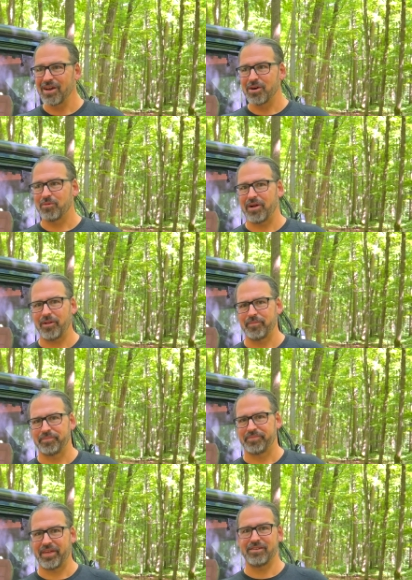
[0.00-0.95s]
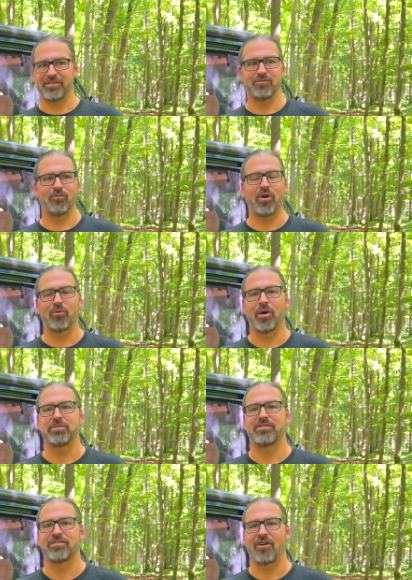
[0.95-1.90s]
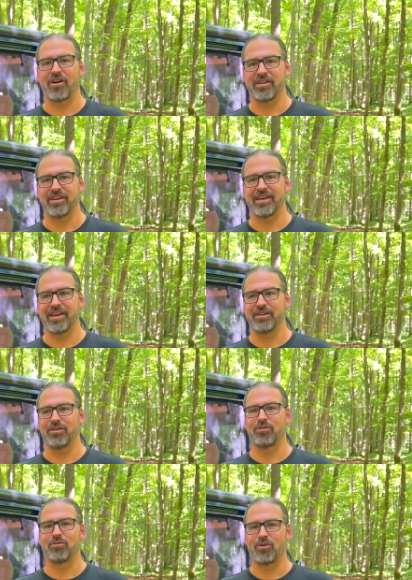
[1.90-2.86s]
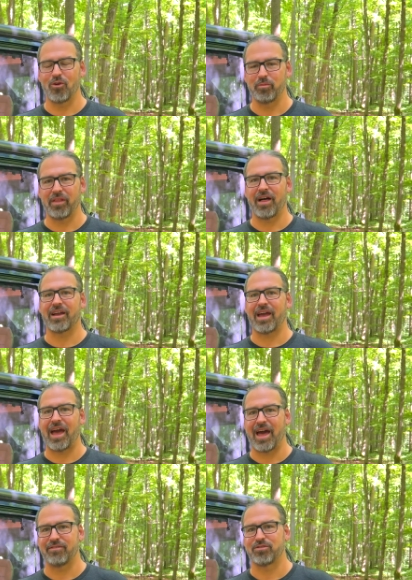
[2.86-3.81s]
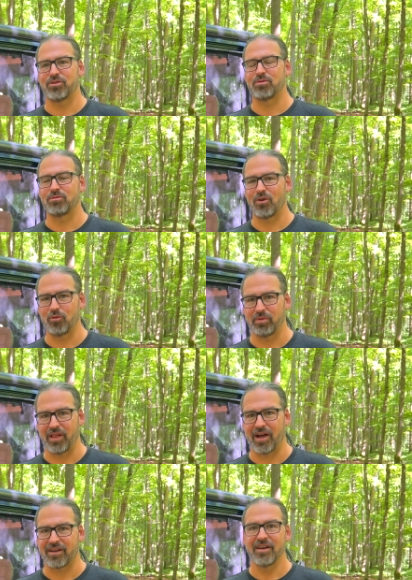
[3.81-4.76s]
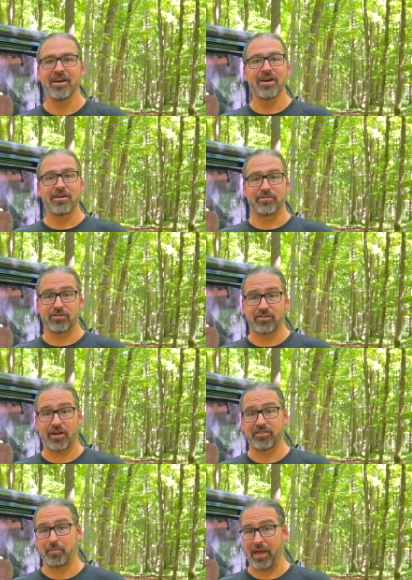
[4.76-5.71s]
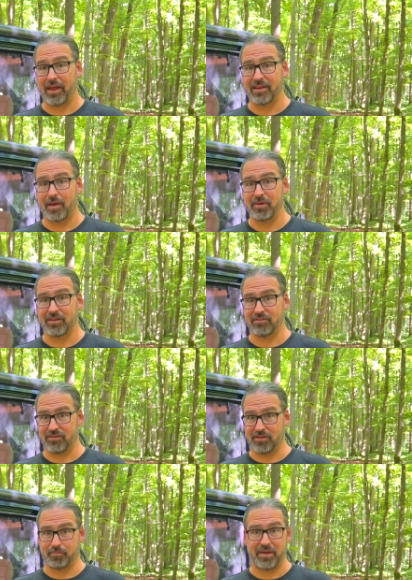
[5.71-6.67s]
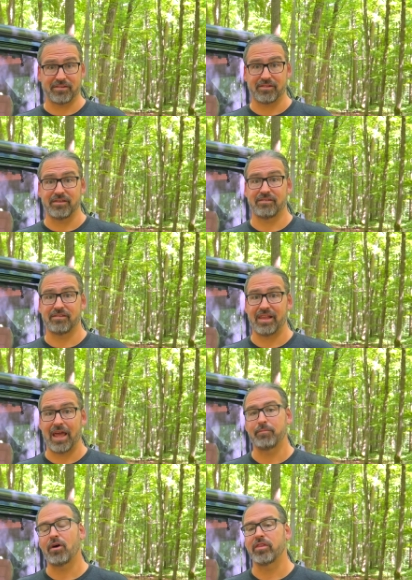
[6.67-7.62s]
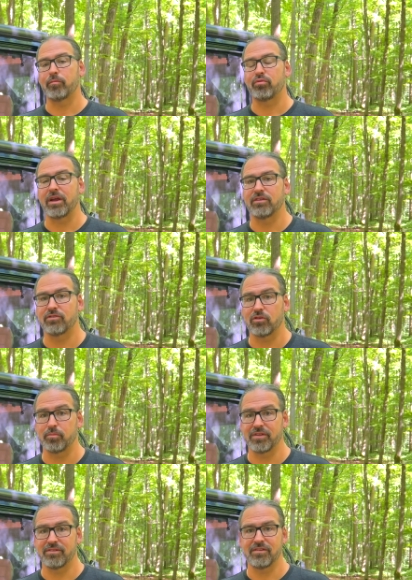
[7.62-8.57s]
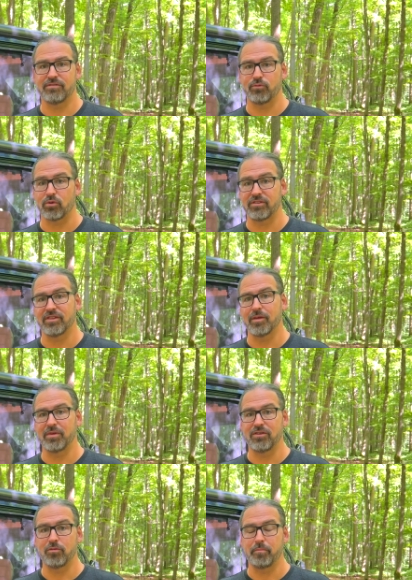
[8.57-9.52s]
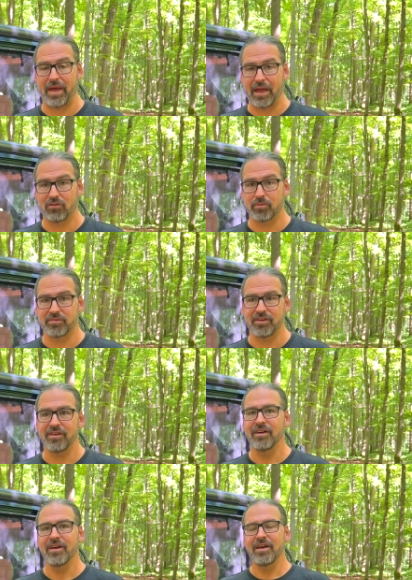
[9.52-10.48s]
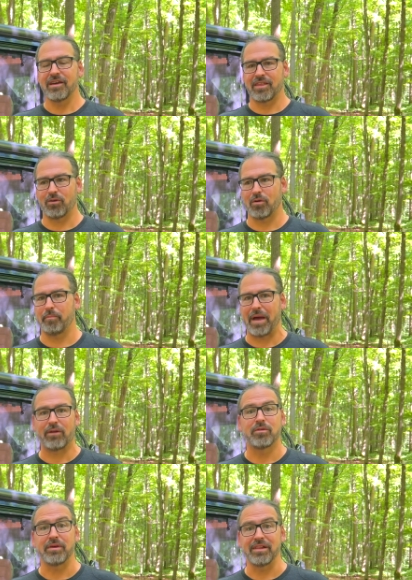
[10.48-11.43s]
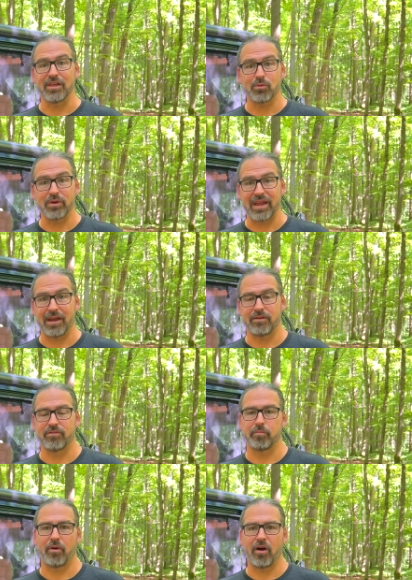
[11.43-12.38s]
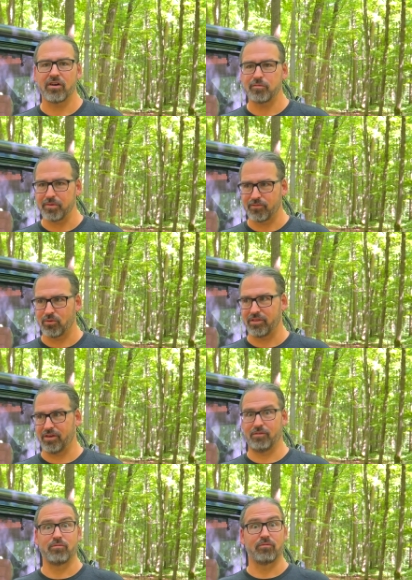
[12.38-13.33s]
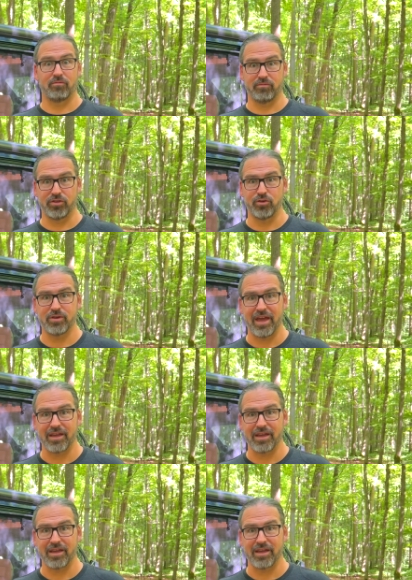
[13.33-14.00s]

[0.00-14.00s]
well, then OneWeb started to hit roadblock after roadblock. First off, the pandemic just basically slammed on the brakes for their business, forcing them into bankruptcy. They were about to be liquidated for parts before the UK